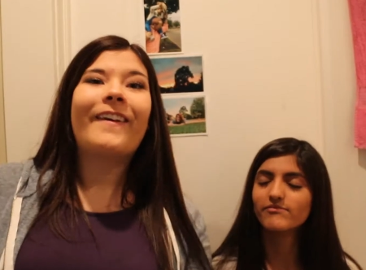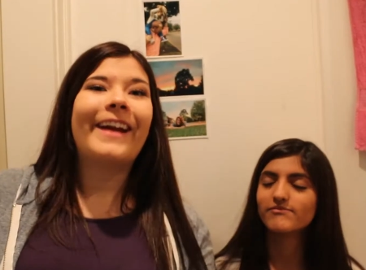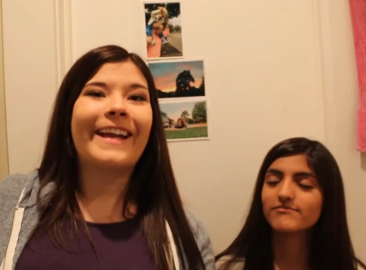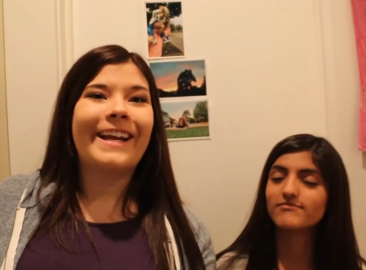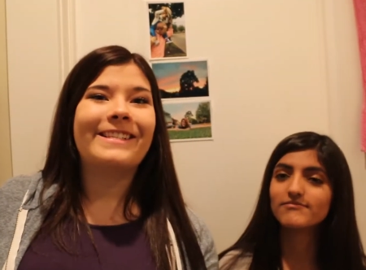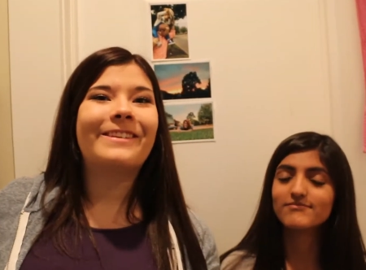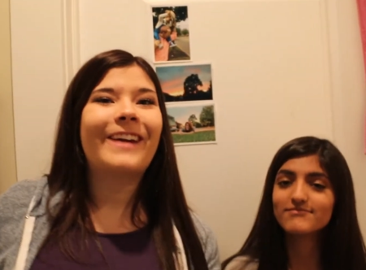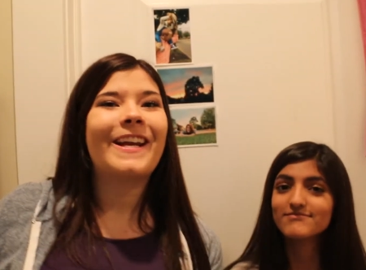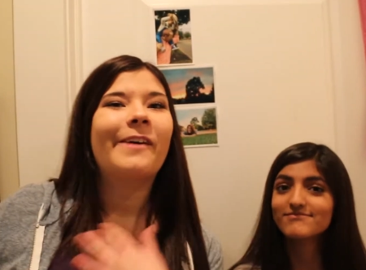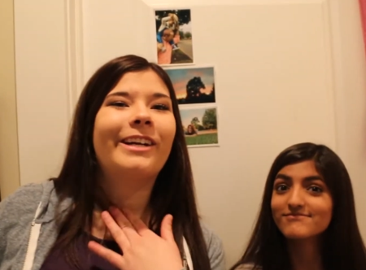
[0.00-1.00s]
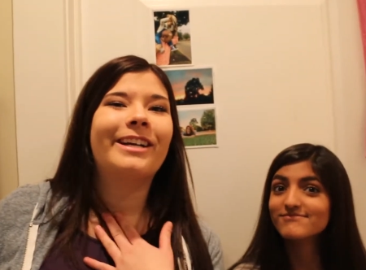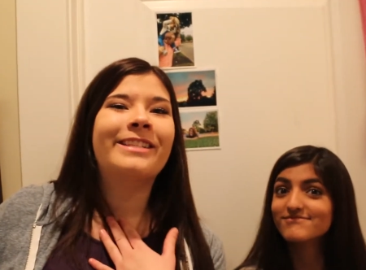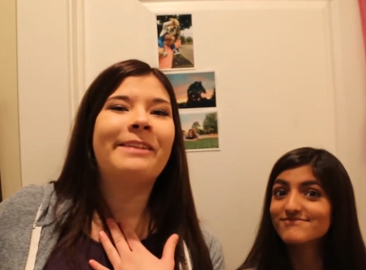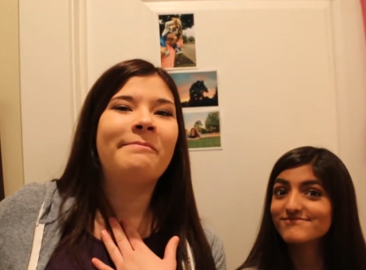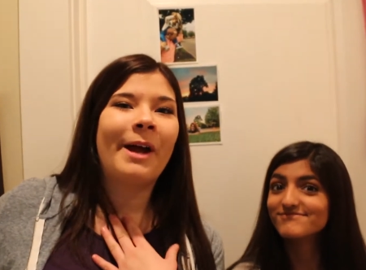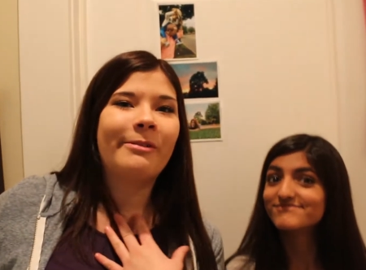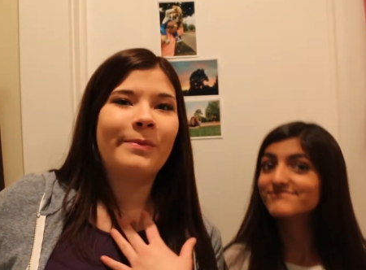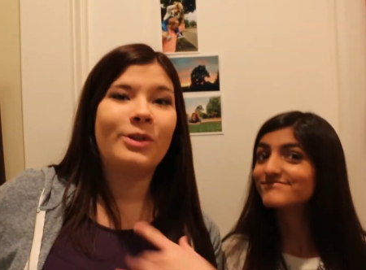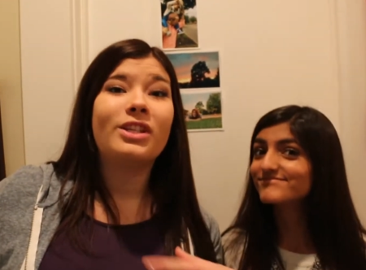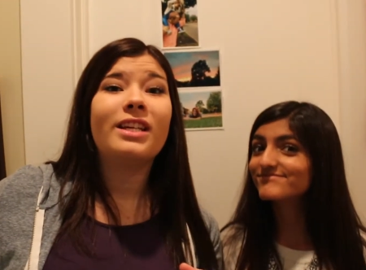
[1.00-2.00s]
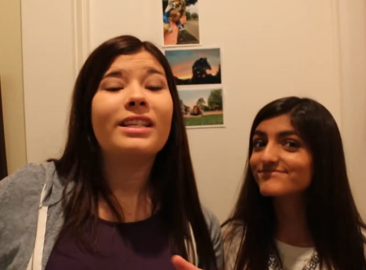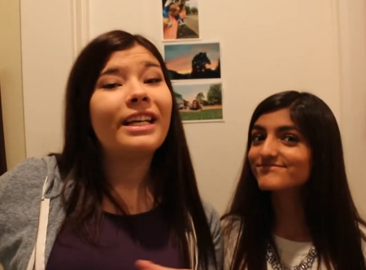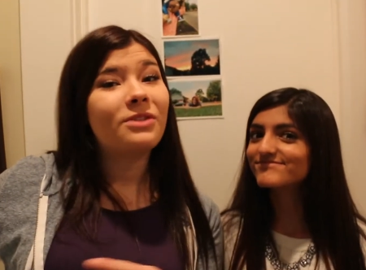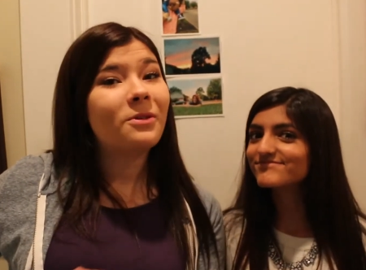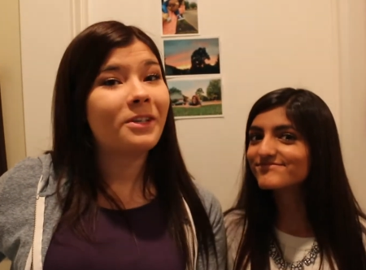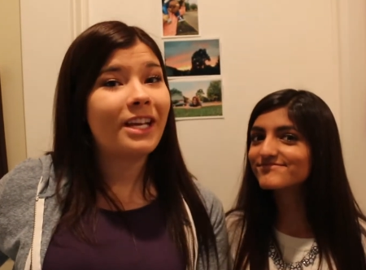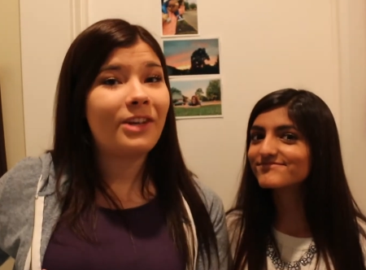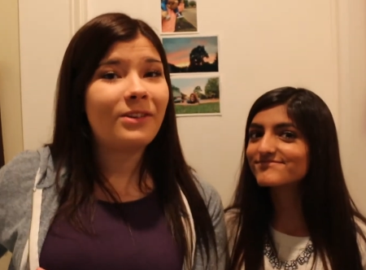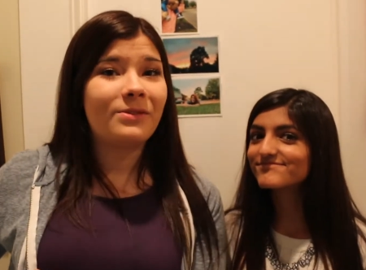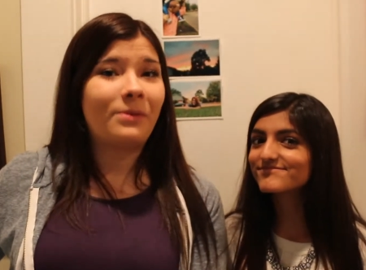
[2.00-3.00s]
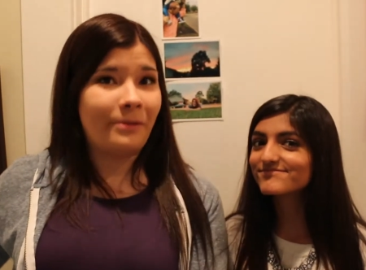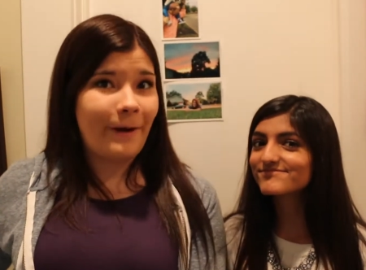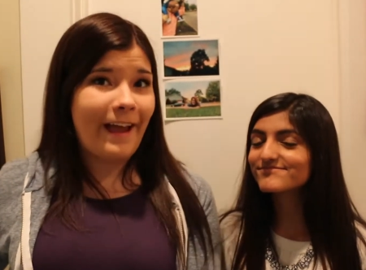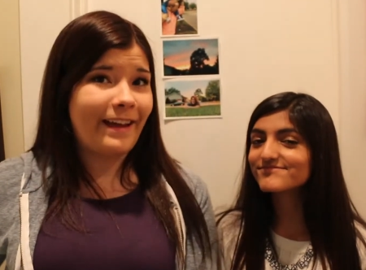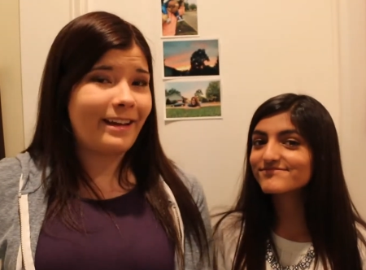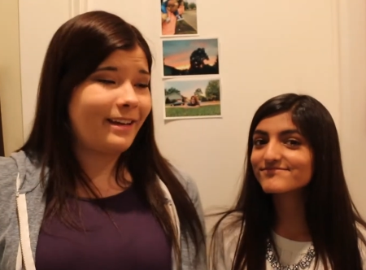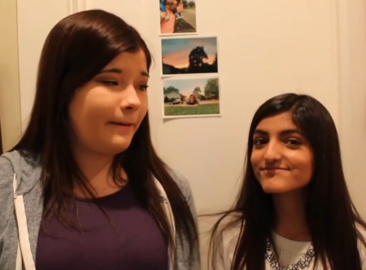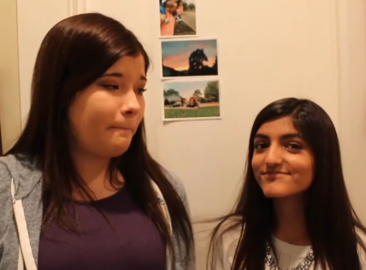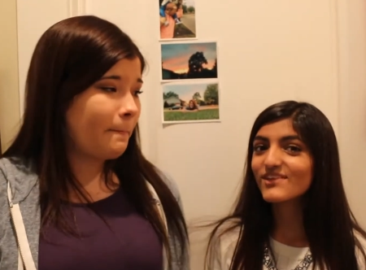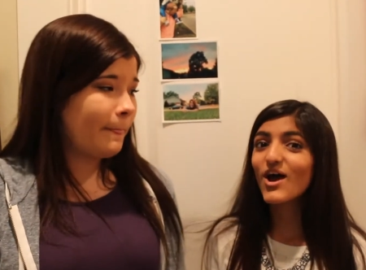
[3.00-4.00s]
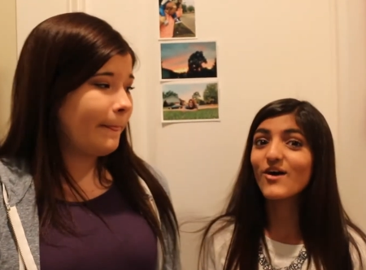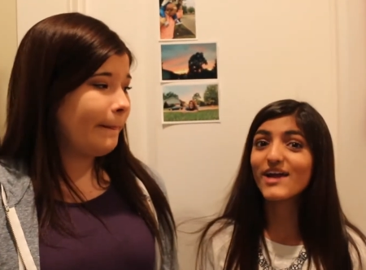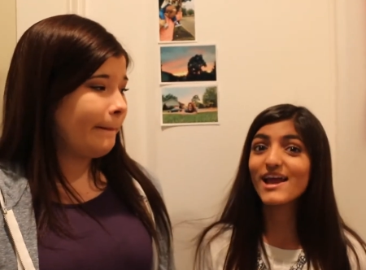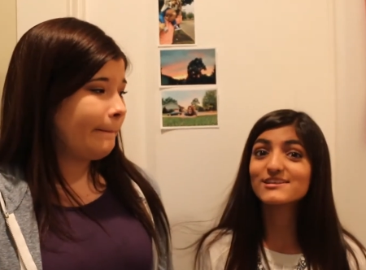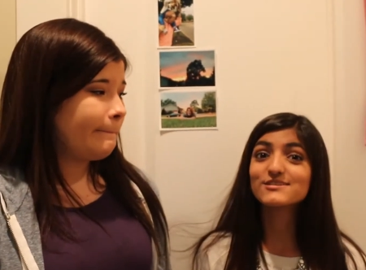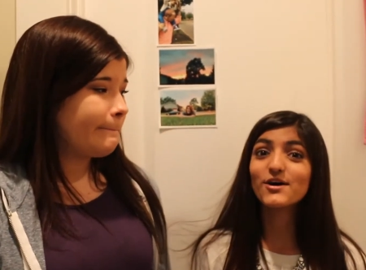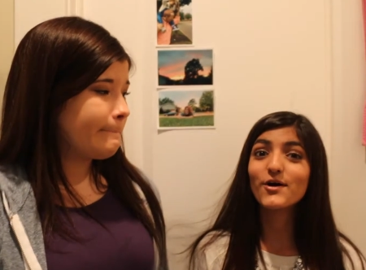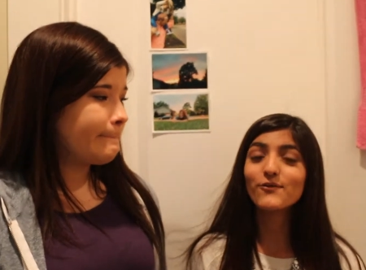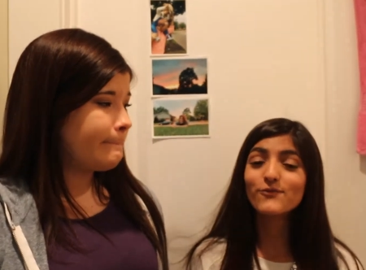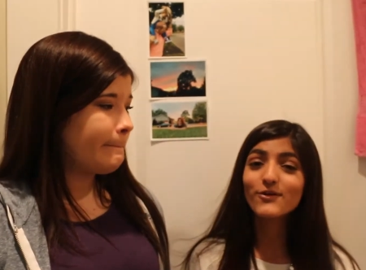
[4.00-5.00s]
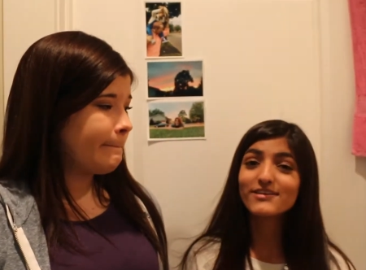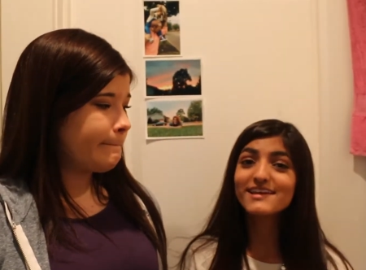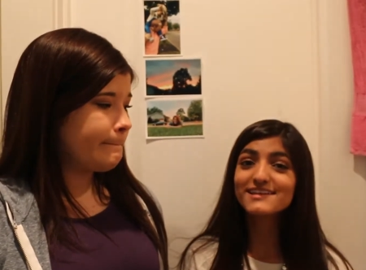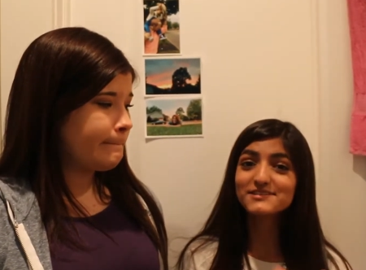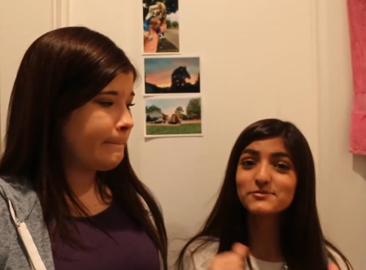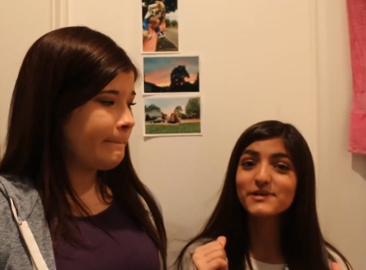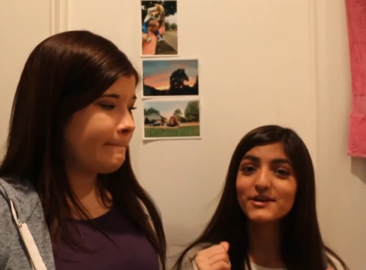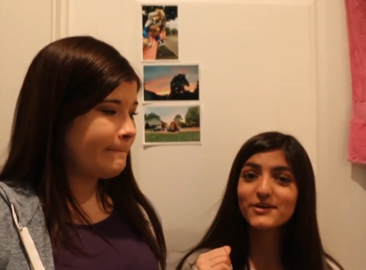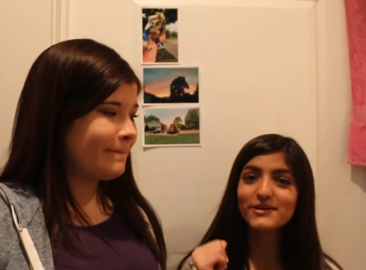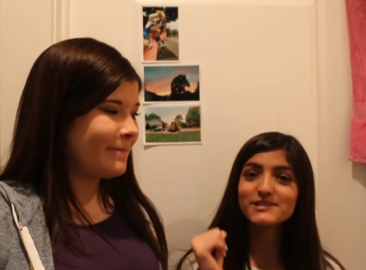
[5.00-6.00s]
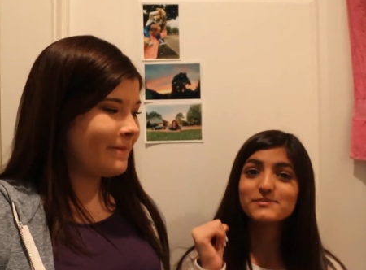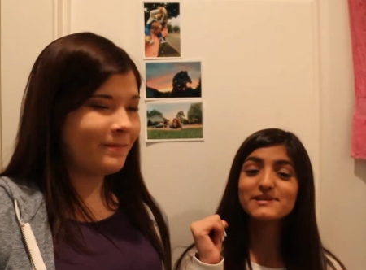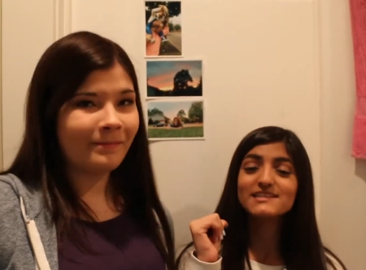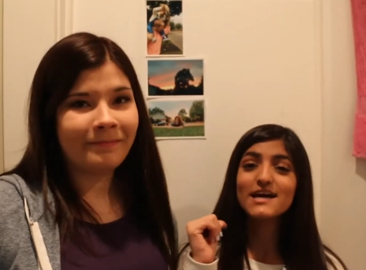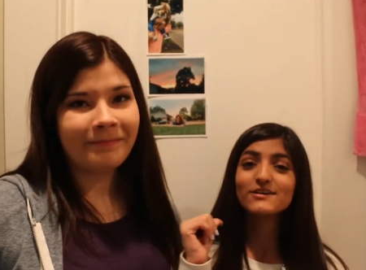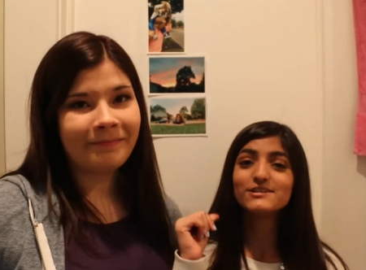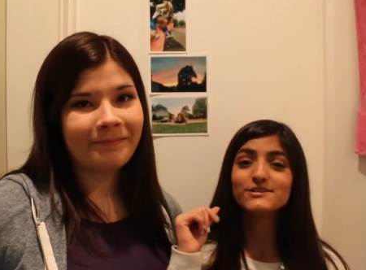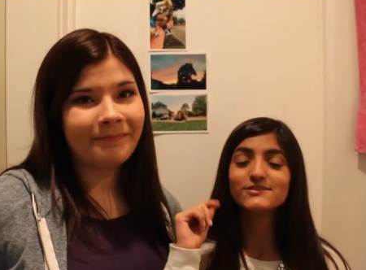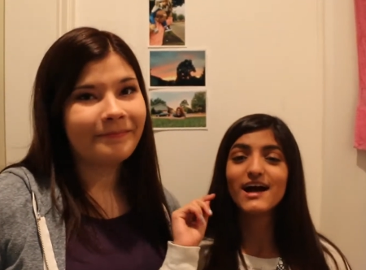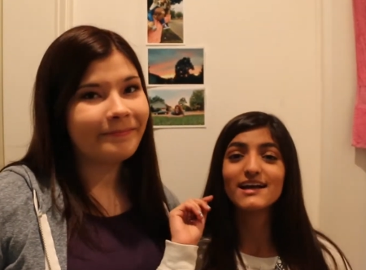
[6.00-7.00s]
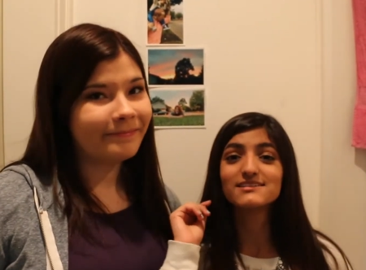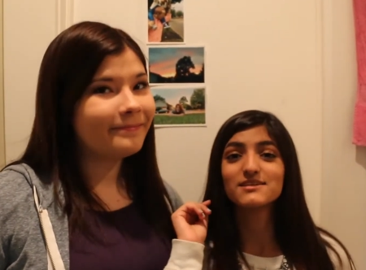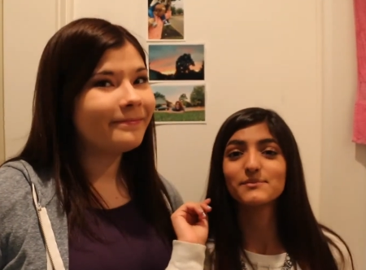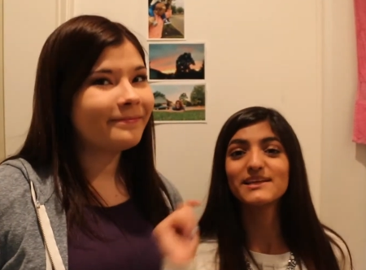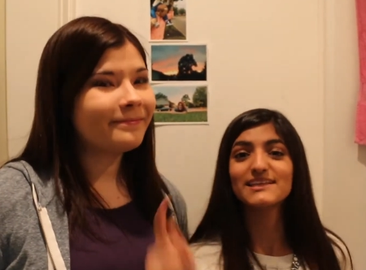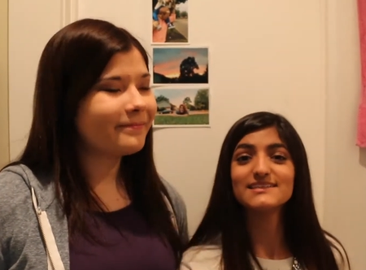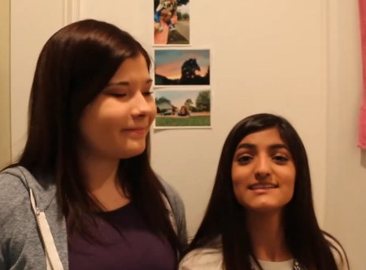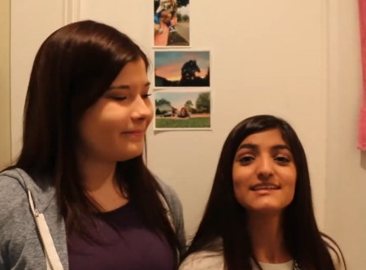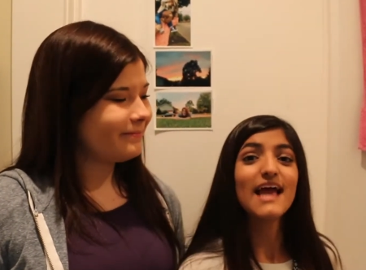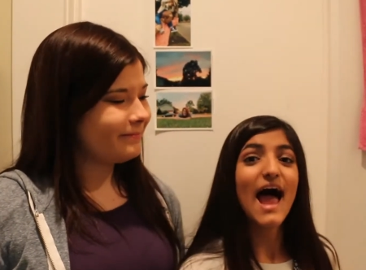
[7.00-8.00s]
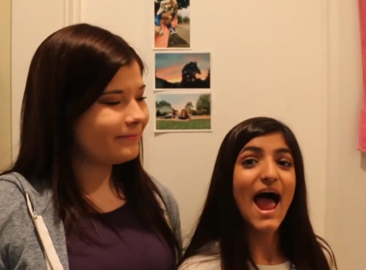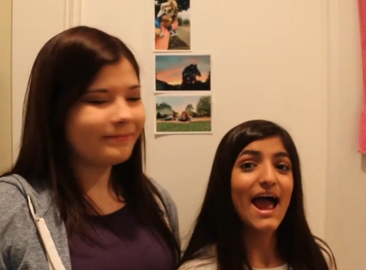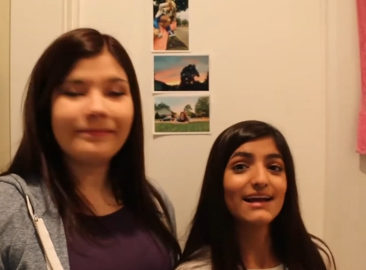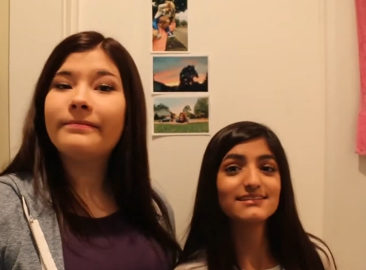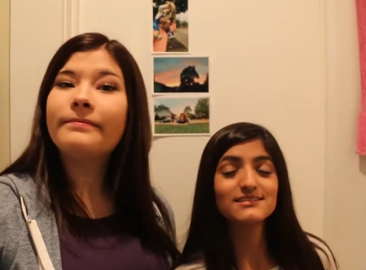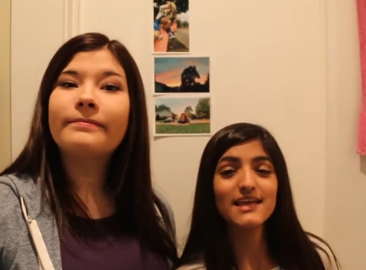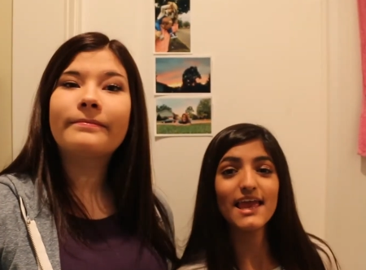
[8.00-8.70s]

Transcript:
Speaker 1: Alright guys, so right now we're outside my room, which is a tornado's
Speaker 2: wreck. Okay, so for this, we're going to be telling you guys some easy hacks